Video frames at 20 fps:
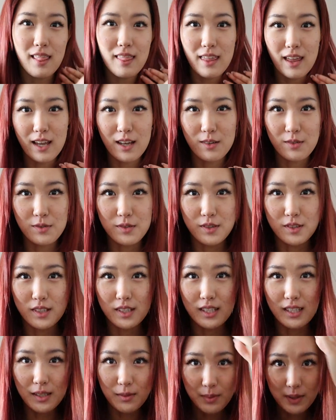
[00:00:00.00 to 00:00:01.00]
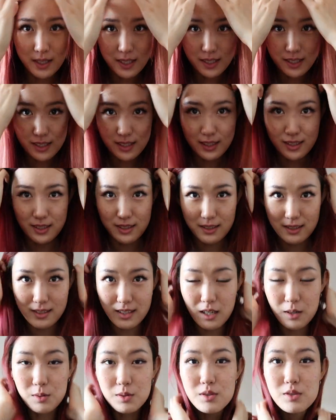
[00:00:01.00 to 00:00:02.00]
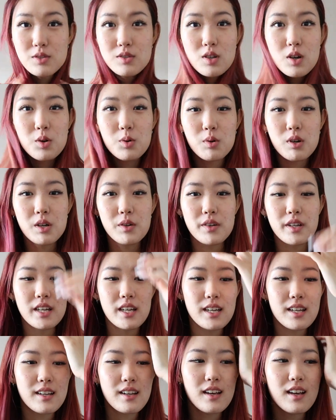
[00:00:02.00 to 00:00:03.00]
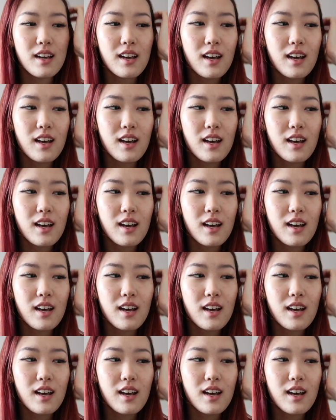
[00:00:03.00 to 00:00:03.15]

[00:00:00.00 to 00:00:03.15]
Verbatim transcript: thankfully because I was so worried.